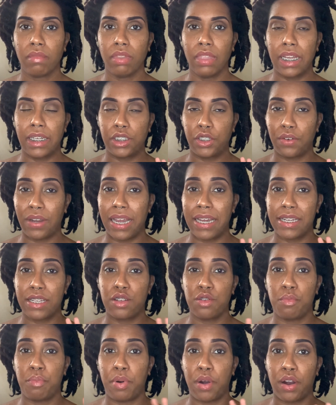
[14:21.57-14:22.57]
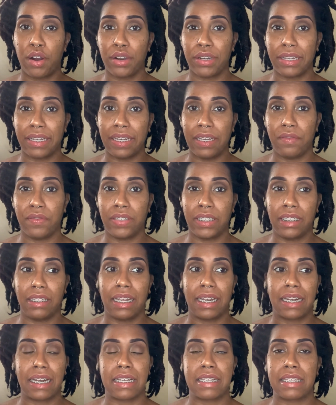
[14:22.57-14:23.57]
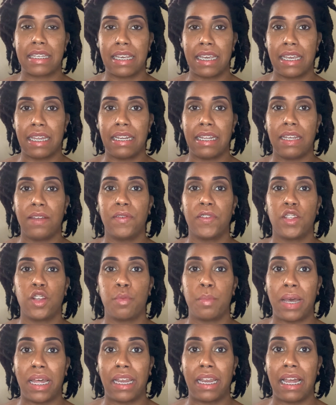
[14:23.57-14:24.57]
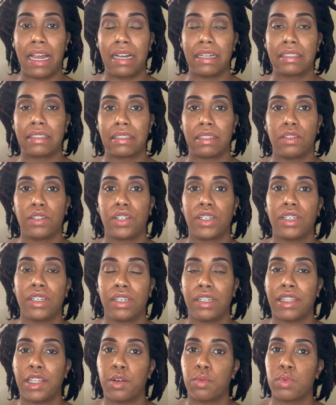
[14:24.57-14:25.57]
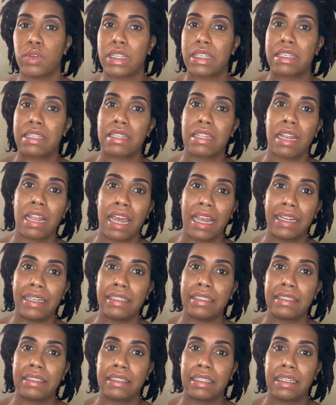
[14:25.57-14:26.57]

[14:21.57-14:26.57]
trying to part evenly. Like I said, even though my locks look good, there were slight,